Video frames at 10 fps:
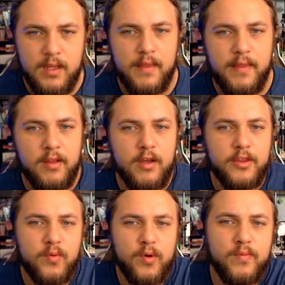You look
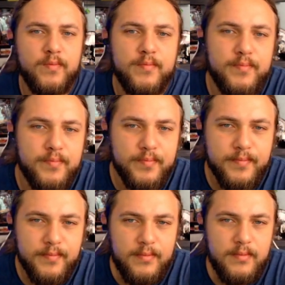through.
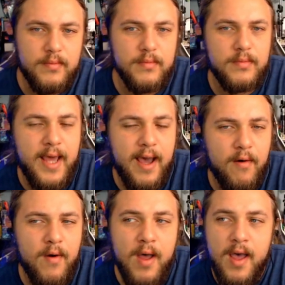
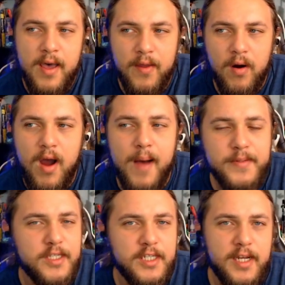Now, there are
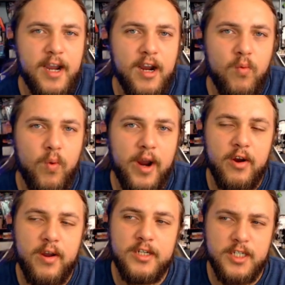options in here where
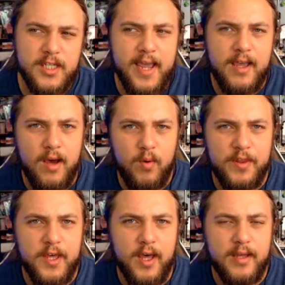you're just like
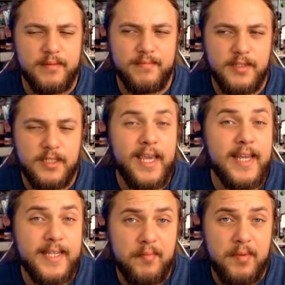with
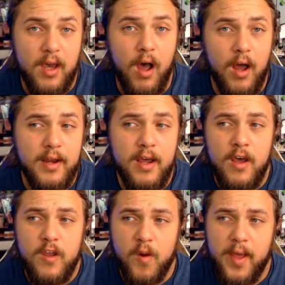D&D Beyond,
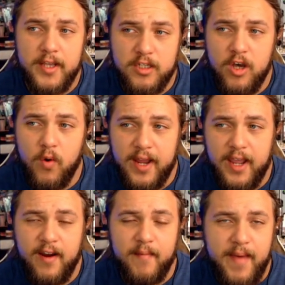your players can go in
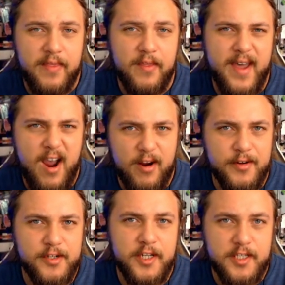here and make their character
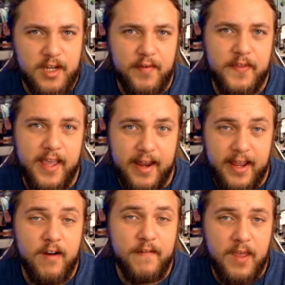sheets and everything in
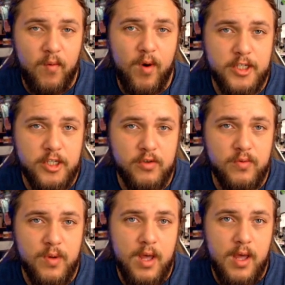here if they want to.
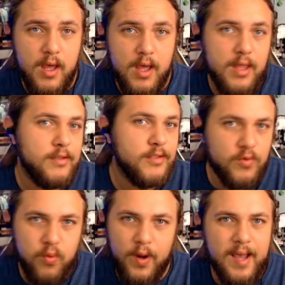
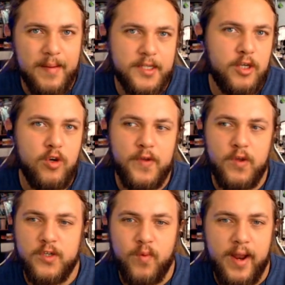It's really up to you if you
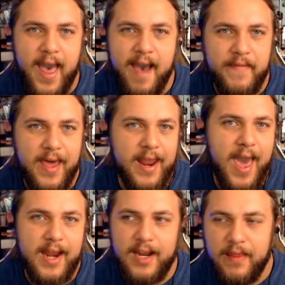just want to have that
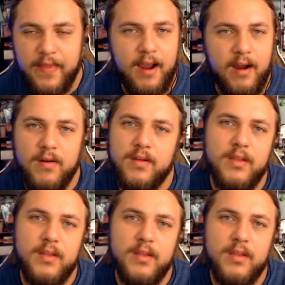added in there.